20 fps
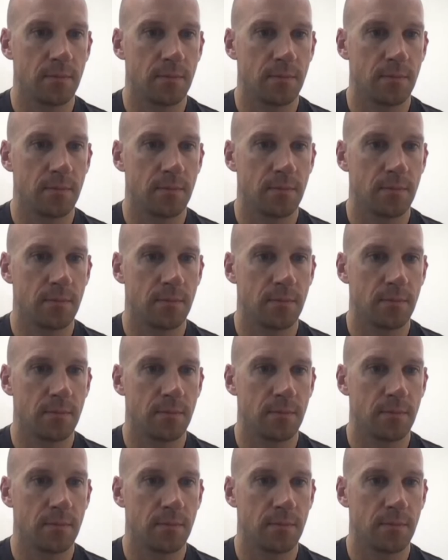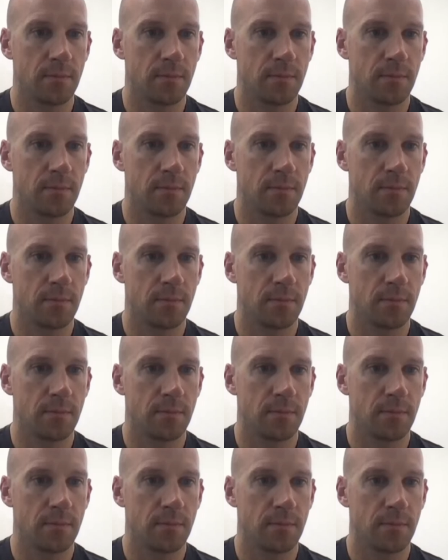
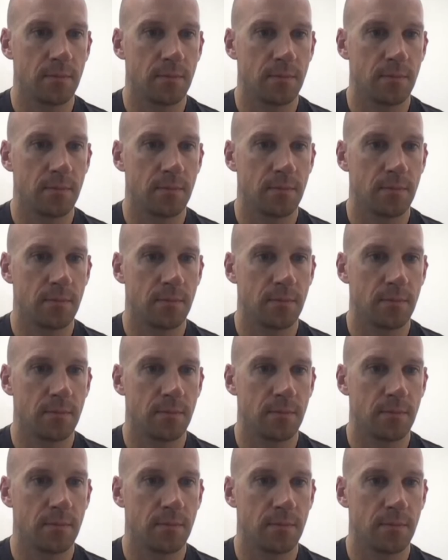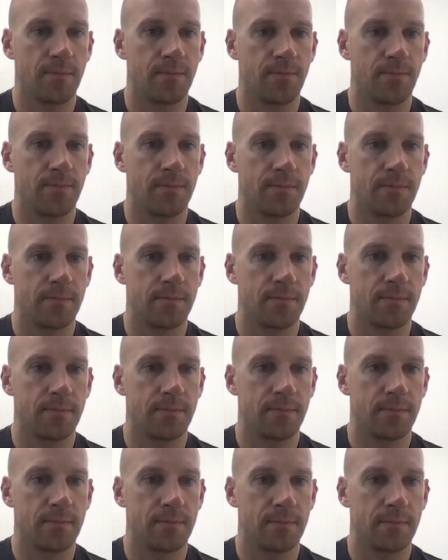
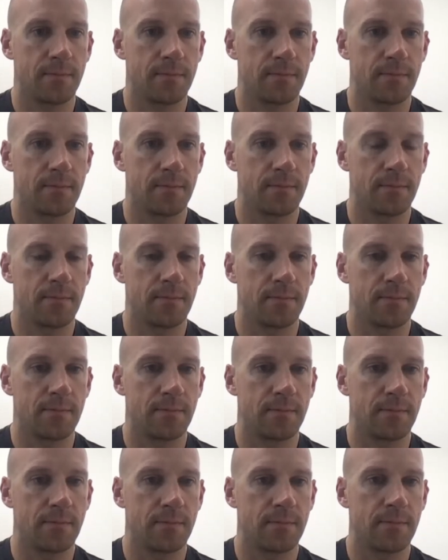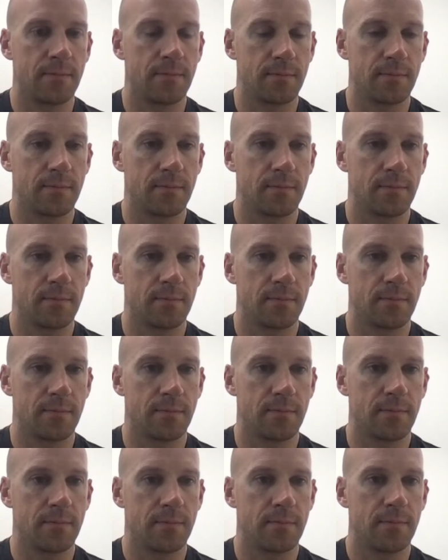
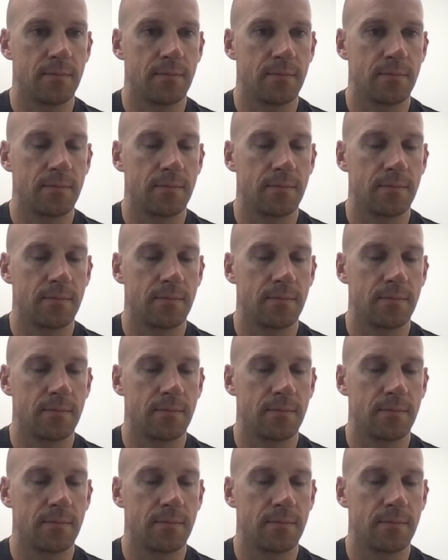(silent)